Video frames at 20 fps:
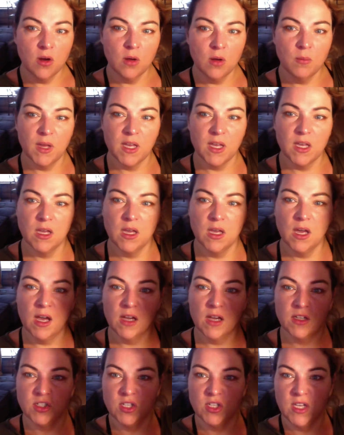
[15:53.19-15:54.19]
Oh my
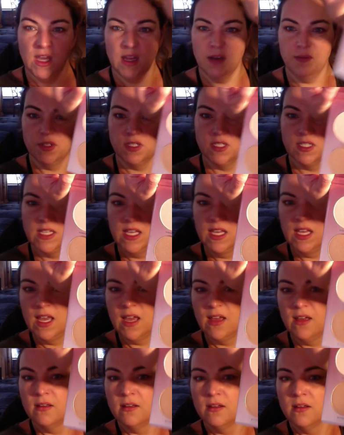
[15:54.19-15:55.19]
gosh, you can't even see it.
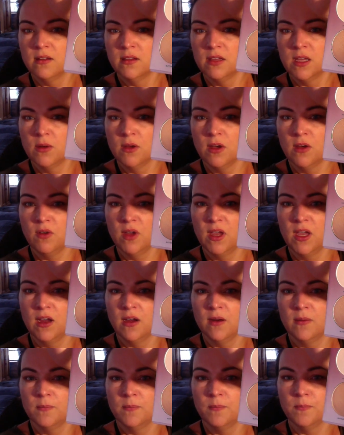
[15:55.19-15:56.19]
There we go, right
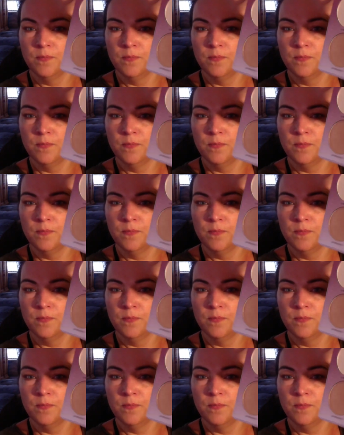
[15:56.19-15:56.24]
here.